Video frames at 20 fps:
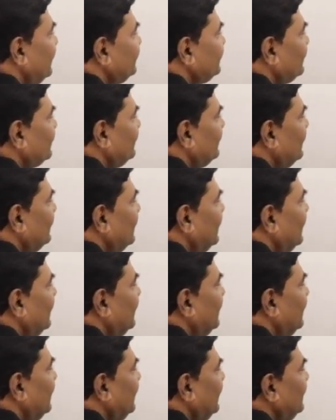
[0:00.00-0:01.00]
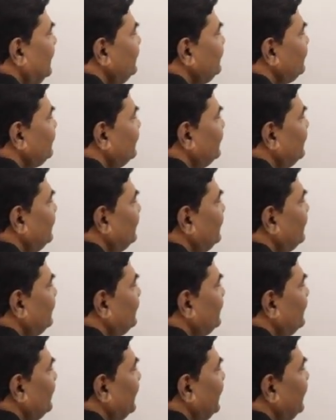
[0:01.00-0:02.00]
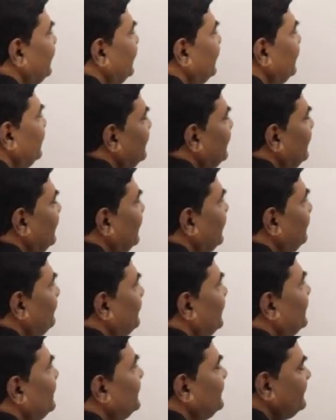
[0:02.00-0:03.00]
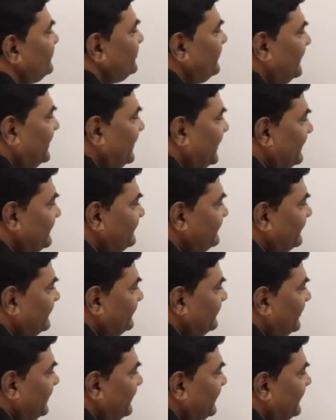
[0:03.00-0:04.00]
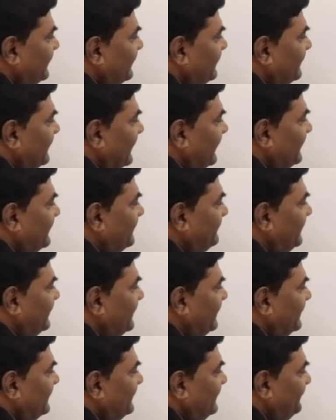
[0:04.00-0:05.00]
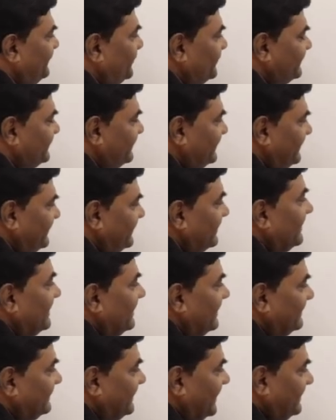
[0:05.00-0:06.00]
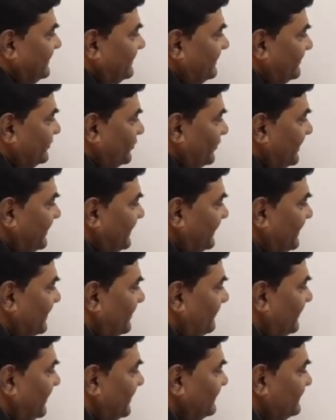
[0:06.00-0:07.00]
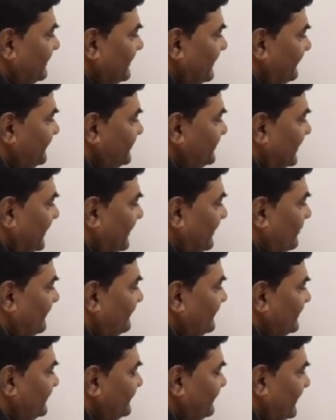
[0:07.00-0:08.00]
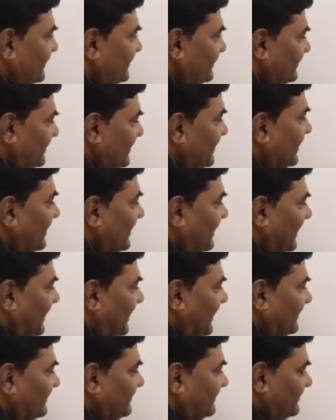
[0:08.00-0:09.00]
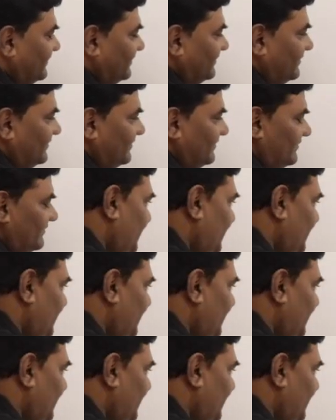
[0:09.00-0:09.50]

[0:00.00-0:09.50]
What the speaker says: So insert 20 in a heap. So when I insert 20, diagrammatically if you see 10, 20 come as a left child of this one and